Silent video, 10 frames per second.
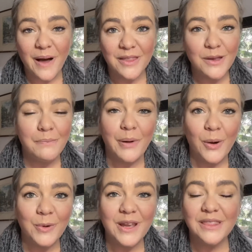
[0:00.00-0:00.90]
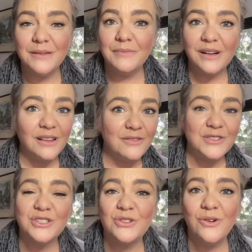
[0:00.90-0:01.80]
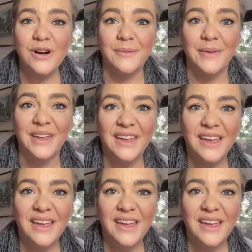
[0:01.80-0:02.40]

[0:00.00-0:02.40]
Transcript: on the boat in the middle of a storm?